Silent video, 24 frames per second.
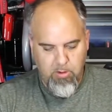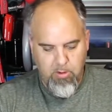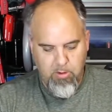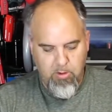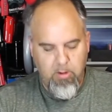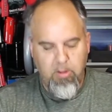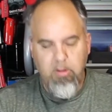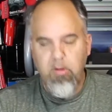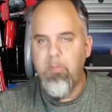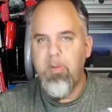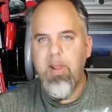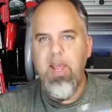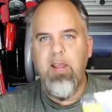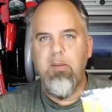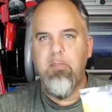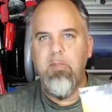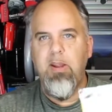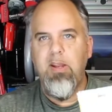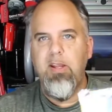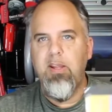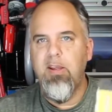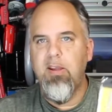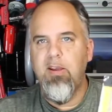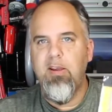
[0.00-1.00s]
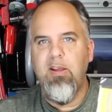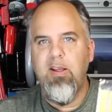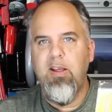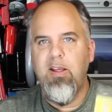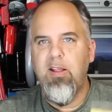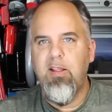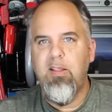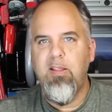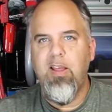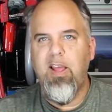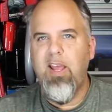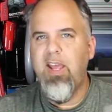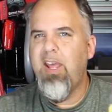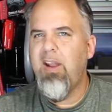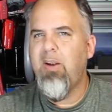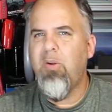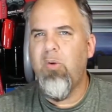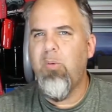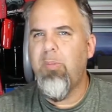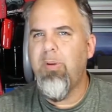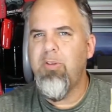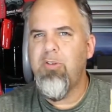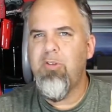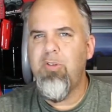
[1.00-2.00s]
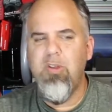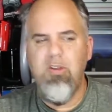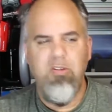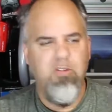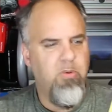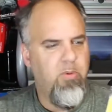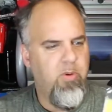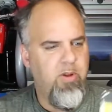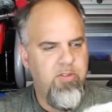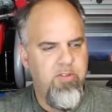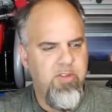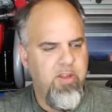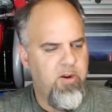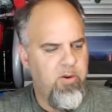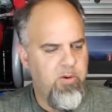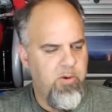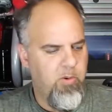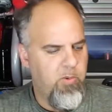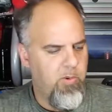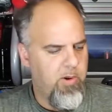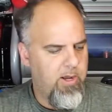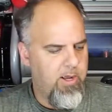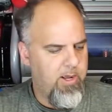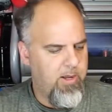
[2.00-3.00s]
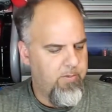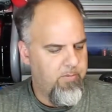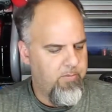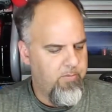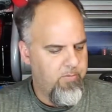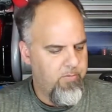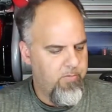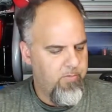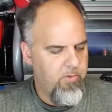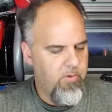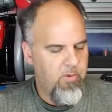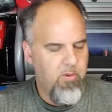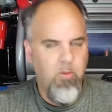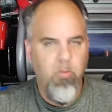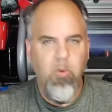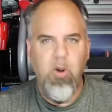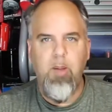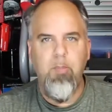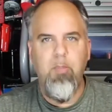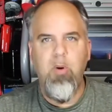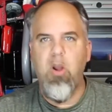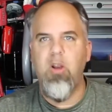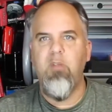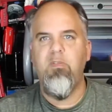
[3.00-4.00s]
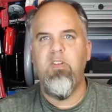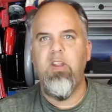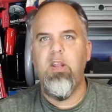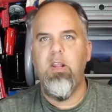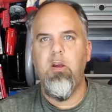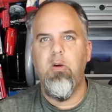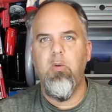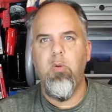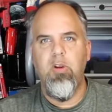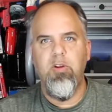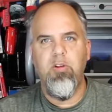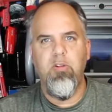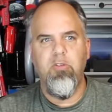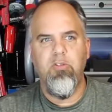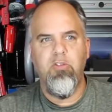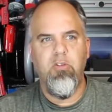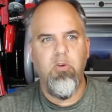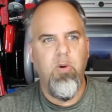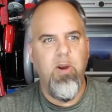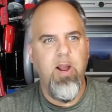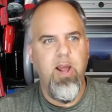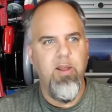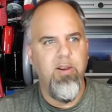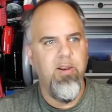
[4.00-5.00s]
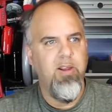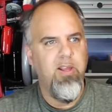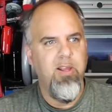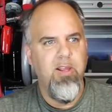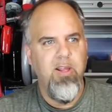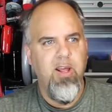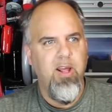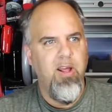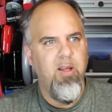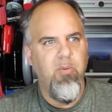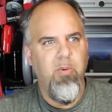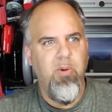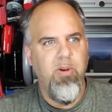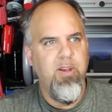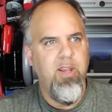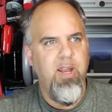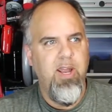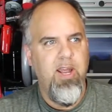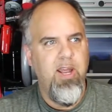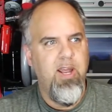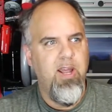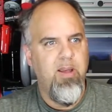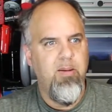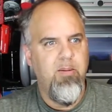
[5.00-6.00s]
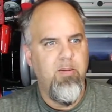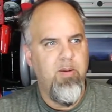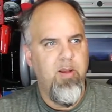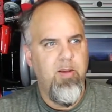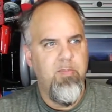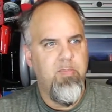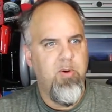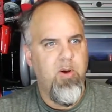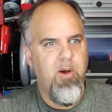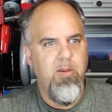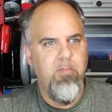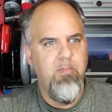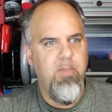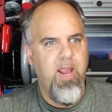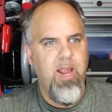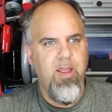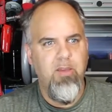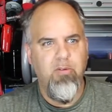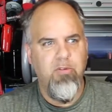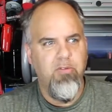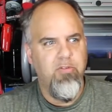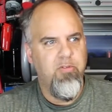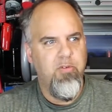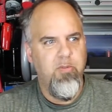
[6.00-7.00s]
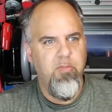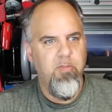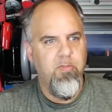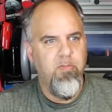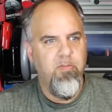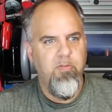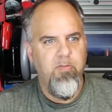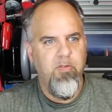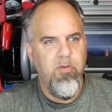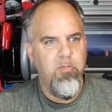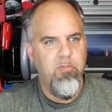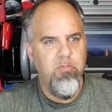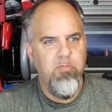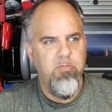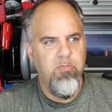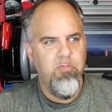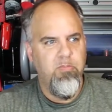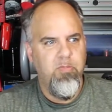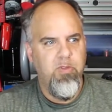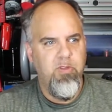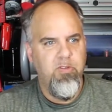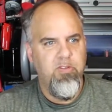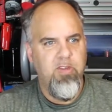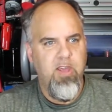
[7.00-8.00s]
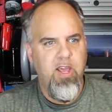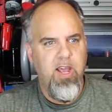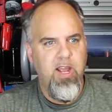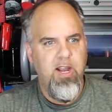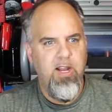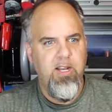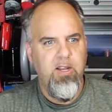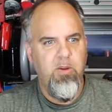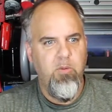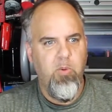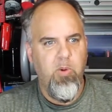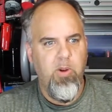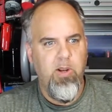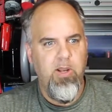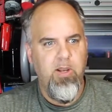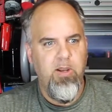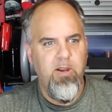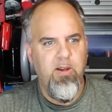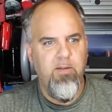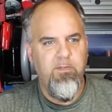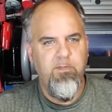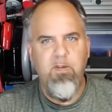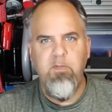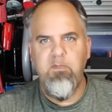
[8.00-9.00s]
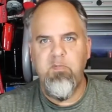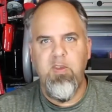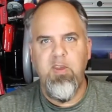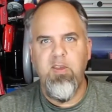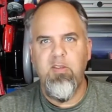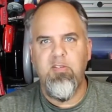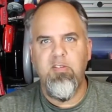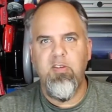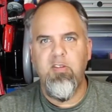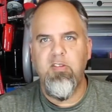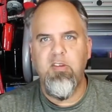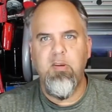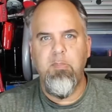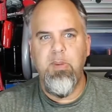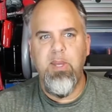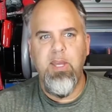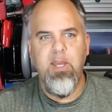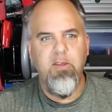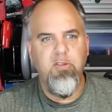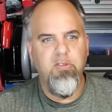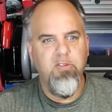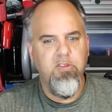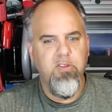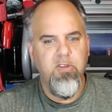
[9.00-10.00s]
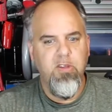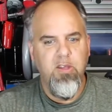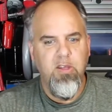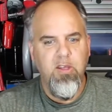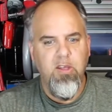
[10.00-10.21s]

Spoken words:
Another Pac-Mania. I had a whole bunch of these at once, I don't know why. When I bought a video rental store out one day, I bought manuals from this guy, and he wanted 15 cents a piece.